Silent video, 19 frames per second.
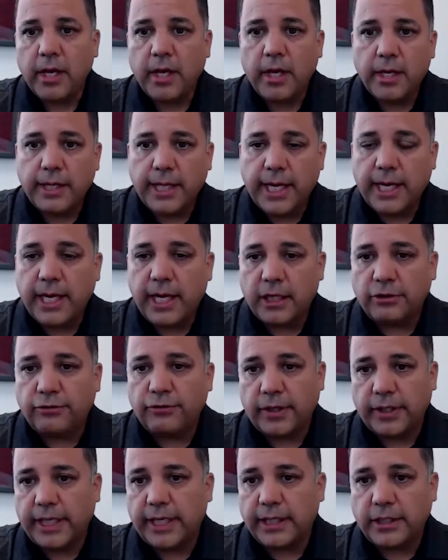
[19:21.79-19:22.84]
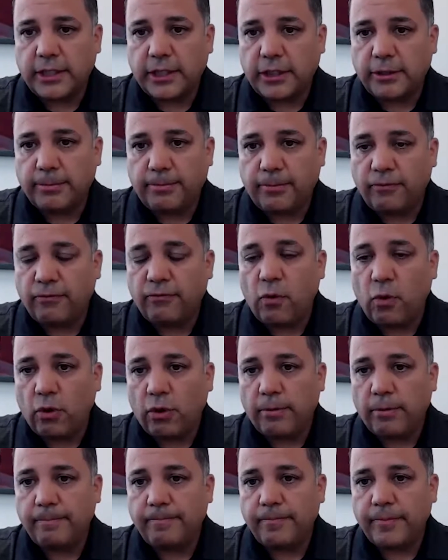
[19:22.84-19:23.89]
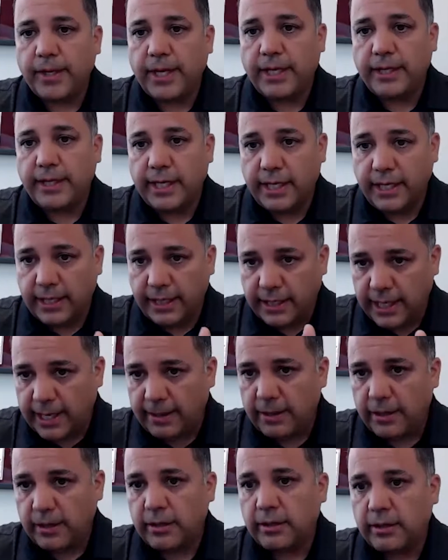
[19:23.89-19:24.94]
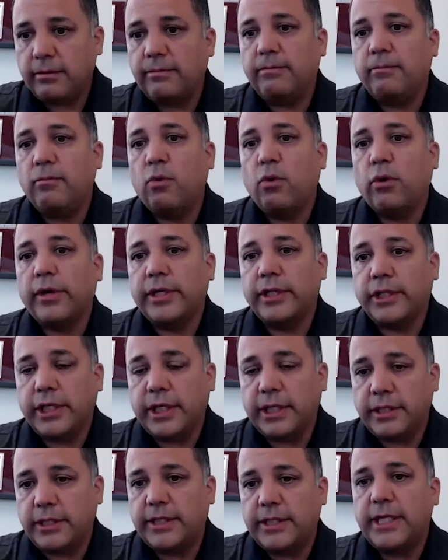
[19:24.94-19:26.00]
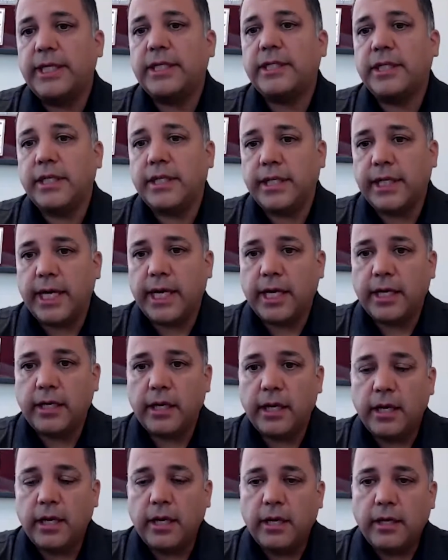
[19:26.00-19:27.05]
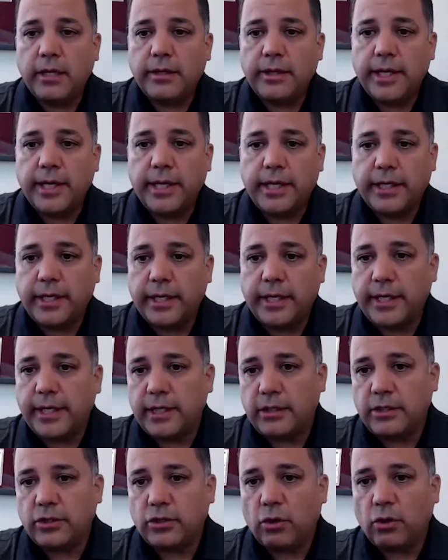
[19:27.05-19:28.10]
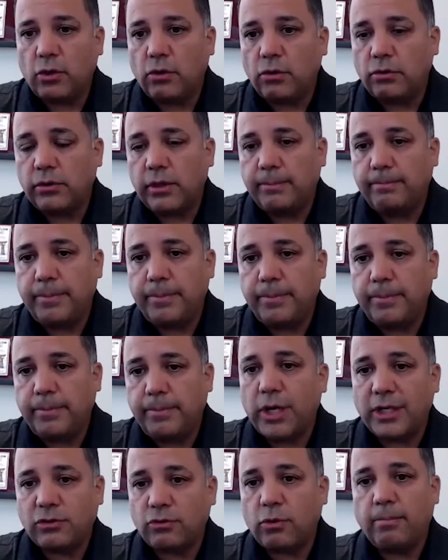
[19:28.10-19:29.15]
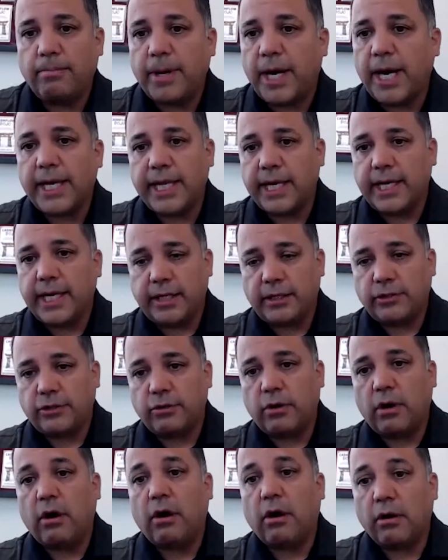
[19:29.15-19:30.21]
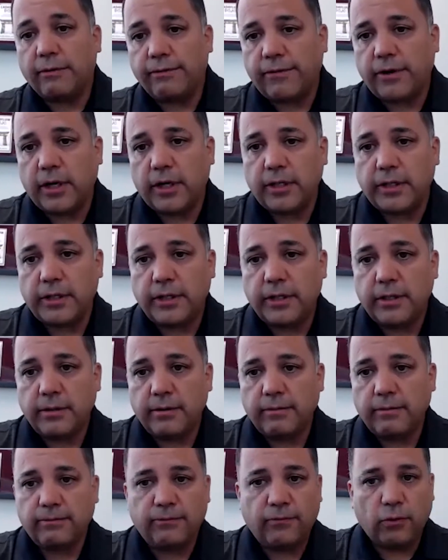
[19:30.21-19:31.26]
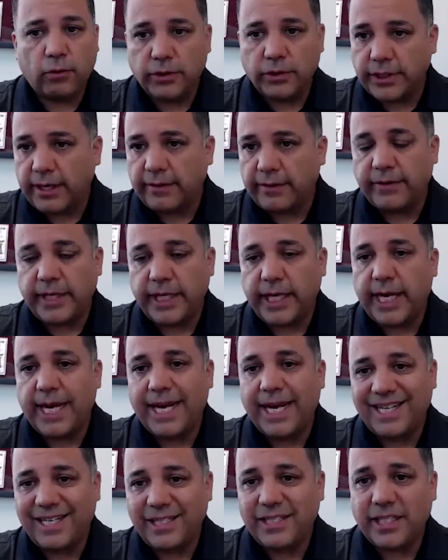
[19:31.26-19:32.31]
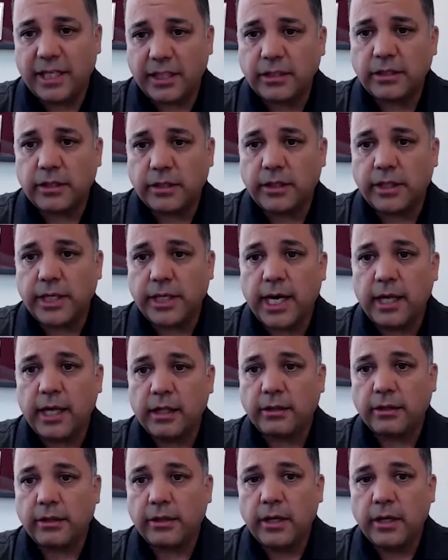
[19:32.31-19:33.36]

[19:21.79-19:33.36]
that hedge fund gets it to perform, and then that mortgage gets seasoned again, then it can get sold. Bequest will buy that into our fund for 70, 80 cents on the dollar.